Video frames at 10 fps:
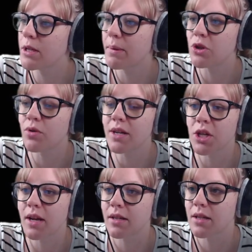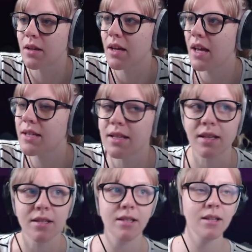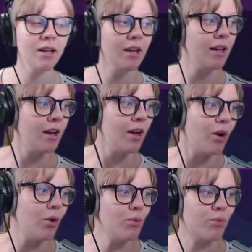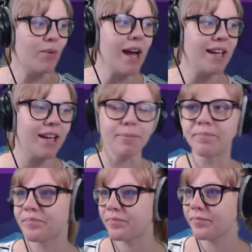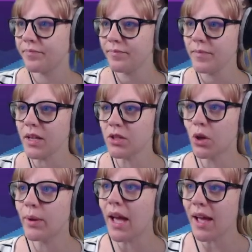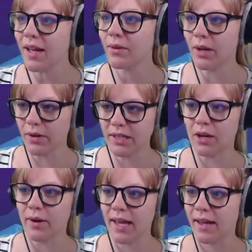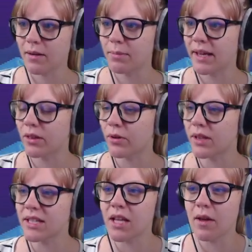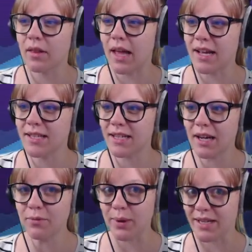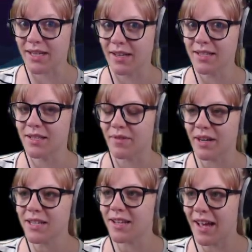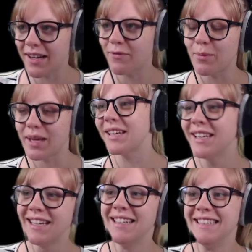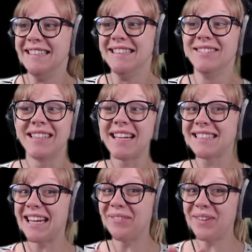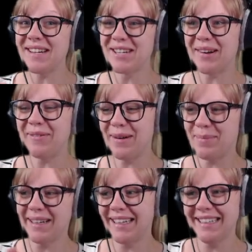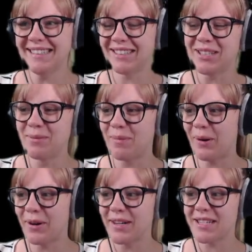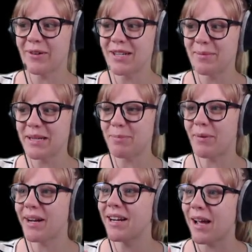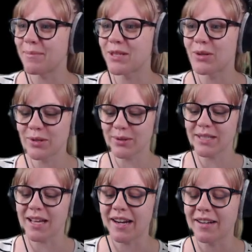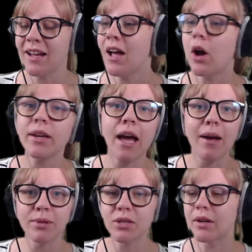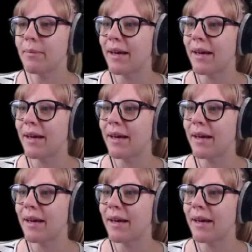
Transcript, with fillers: recipe treasure hunter. Excellent. Alrighty. So we are going to go ahead and play through this last day of winter. This is very exciting for me last day of winter, everybody. So tomorrow is going to be spring. I'm so, so excited. Oh yeah, I was talking